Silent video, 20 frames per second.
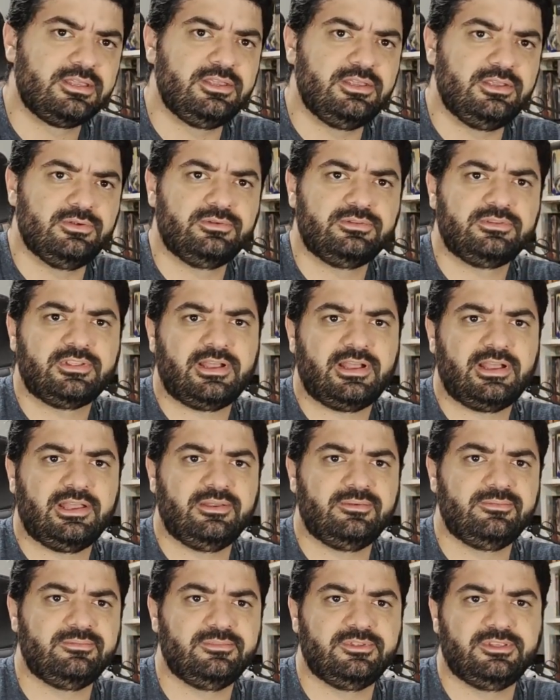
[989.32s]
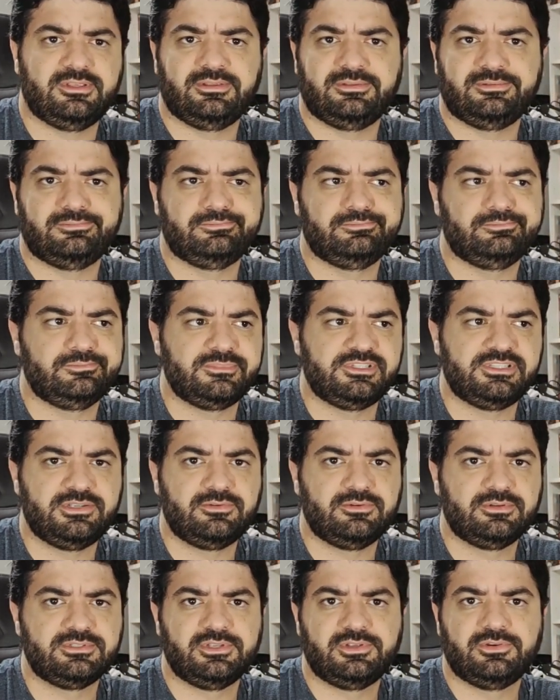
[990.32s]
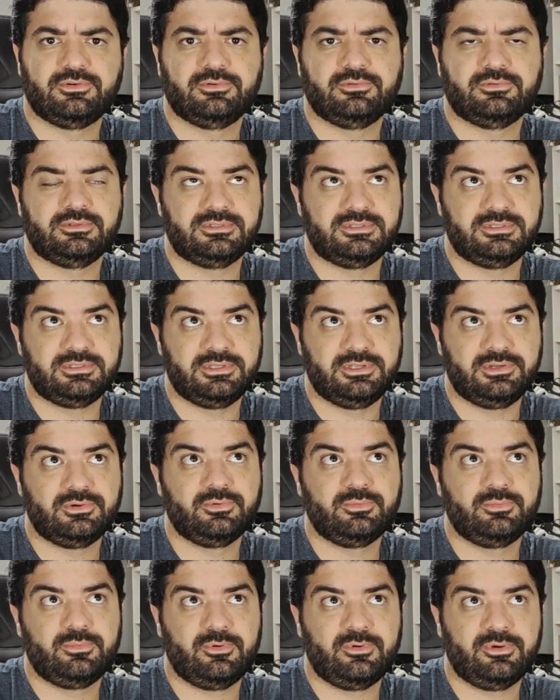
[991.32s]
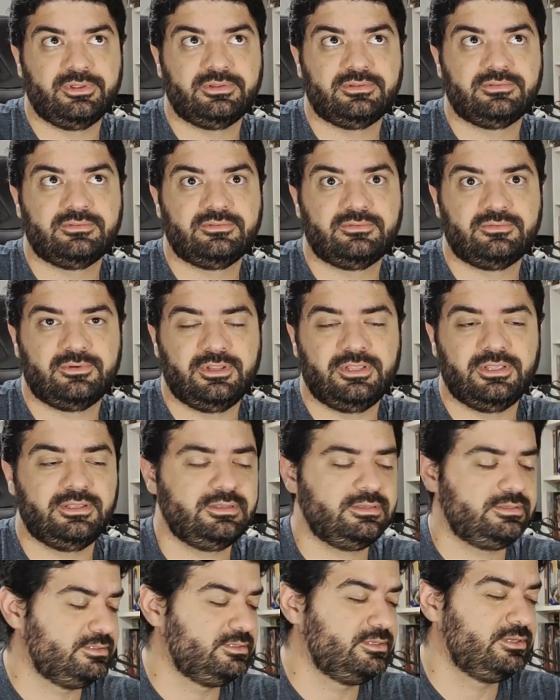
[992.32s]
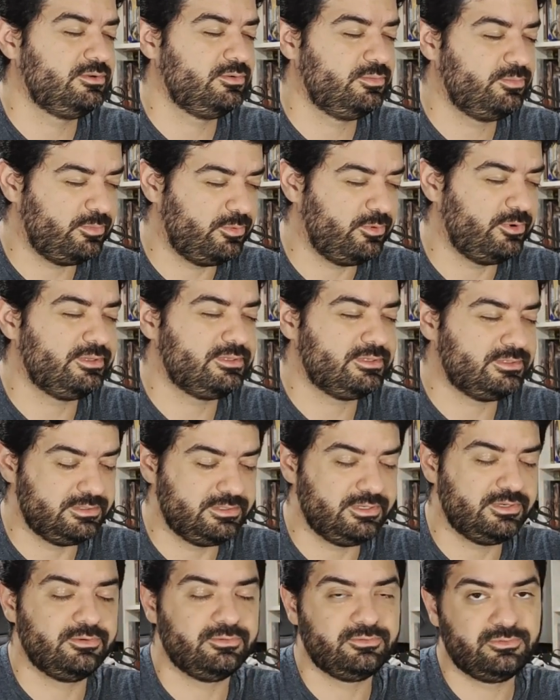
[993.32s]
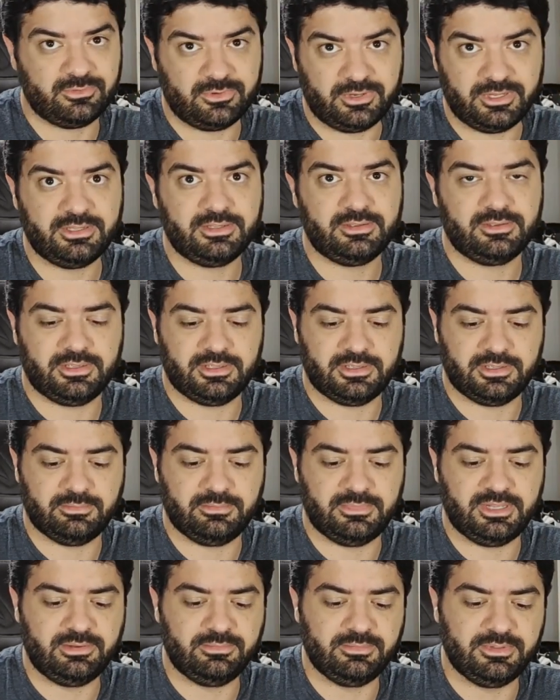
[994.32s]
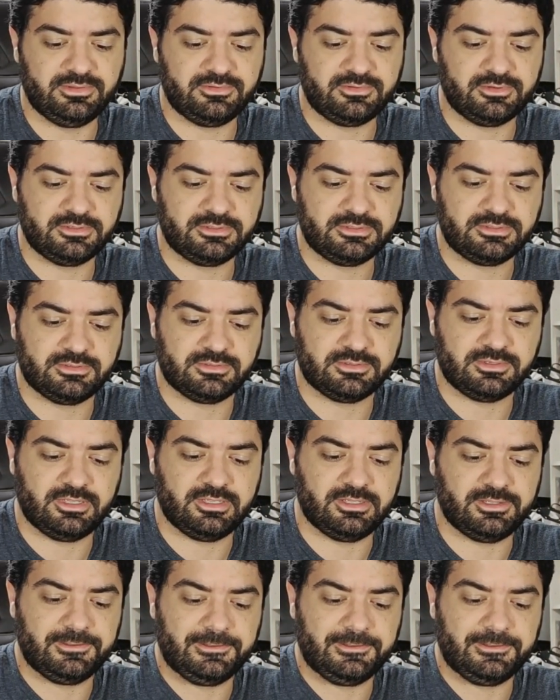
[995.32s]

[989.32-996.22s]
cure time in 0.03 millimeters,